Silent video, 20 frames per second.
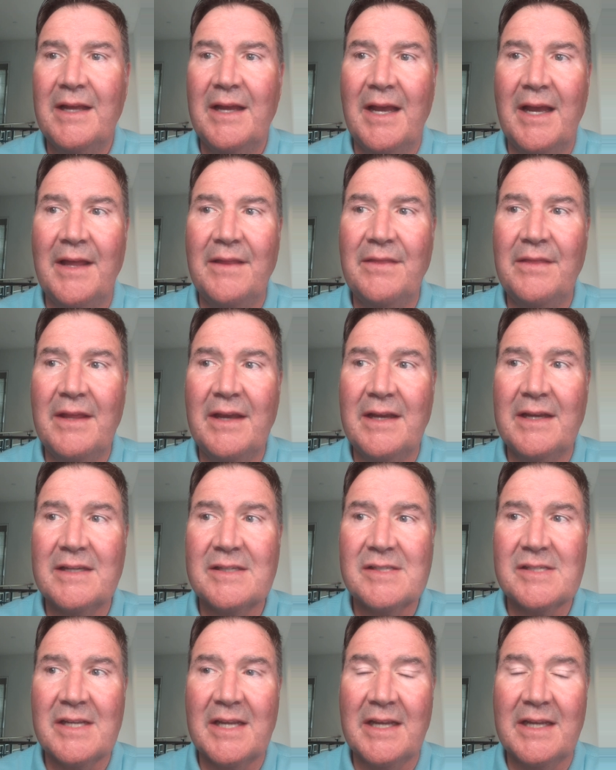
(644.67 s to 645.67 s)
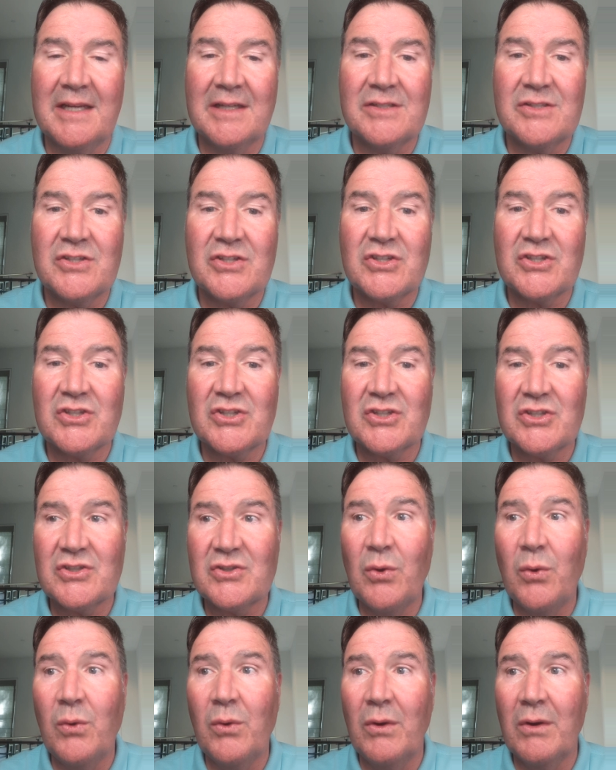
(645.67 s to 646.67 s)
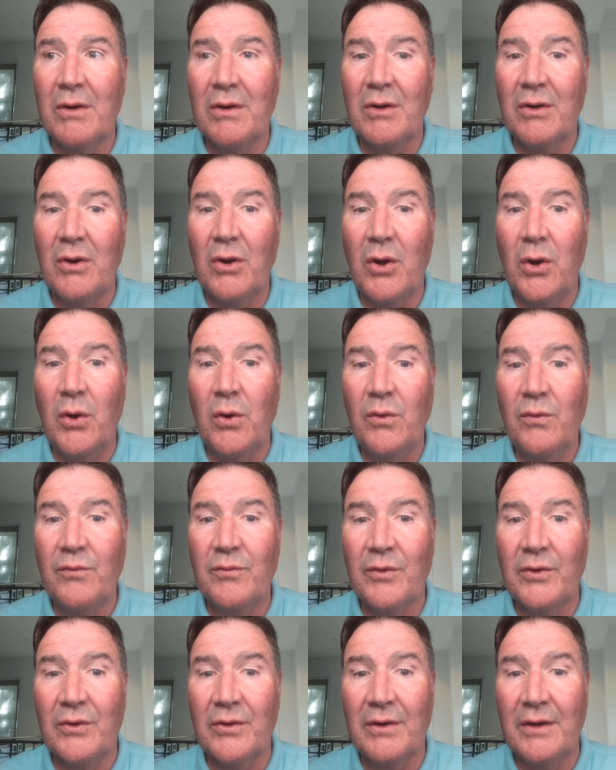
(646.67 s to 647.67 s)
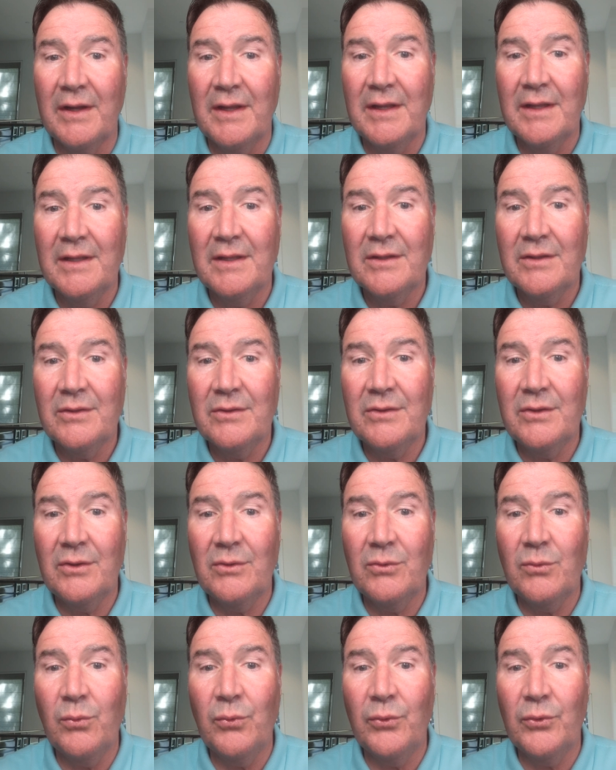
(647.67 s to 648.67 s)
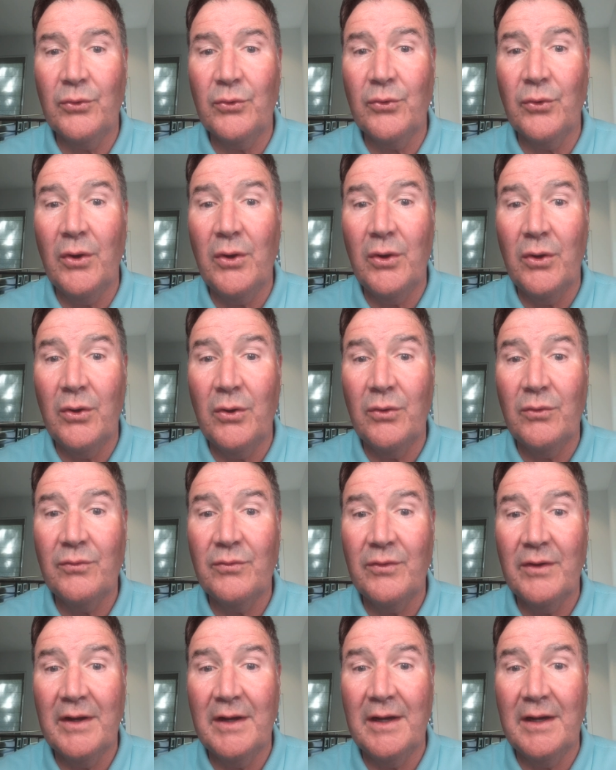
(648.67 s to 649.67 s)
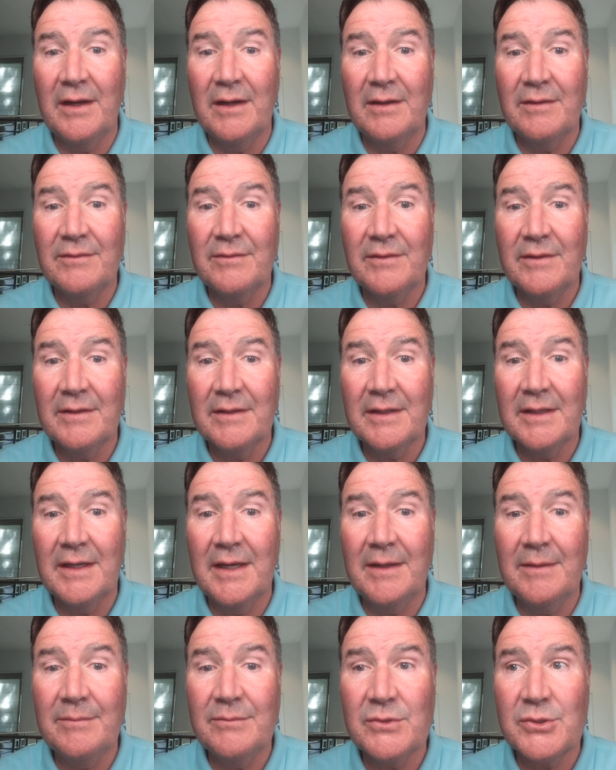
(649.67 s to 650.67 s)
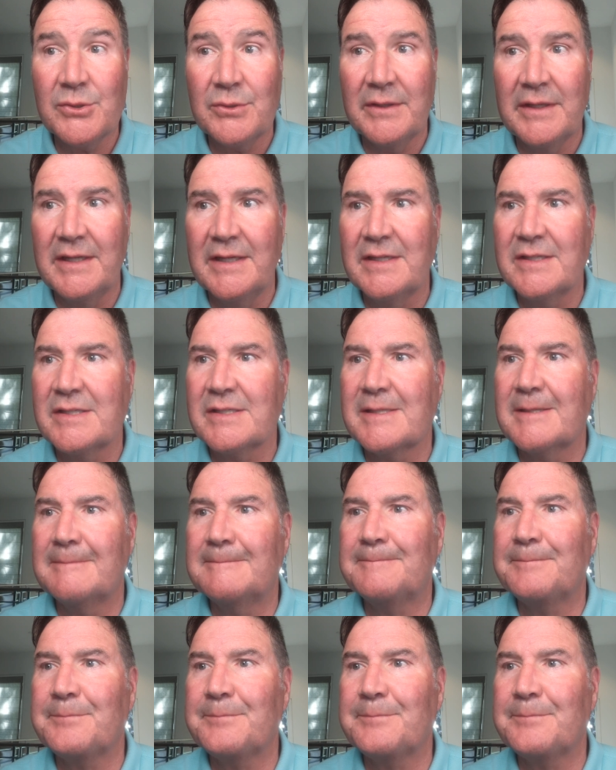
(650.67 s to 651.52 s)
and thus it could soar over the grove of gum trees.